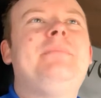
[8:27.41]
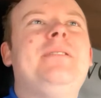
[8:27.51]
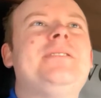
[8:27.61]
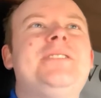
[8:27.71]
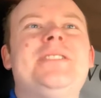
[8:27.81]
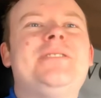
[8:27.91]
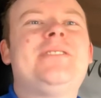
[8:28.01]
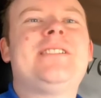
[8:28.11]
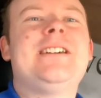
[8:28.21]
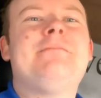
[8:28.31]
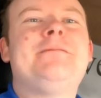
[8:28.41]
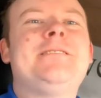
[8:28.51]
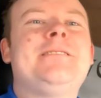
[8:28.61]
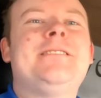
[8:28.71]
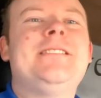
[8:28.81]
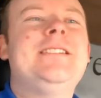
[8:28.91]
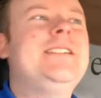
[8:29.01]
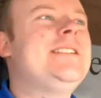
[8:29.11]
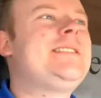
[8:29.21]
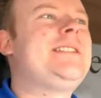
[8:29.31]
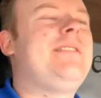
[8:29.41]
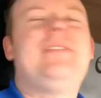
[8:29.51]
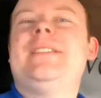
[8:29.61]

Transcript: polish the truck up and stuff.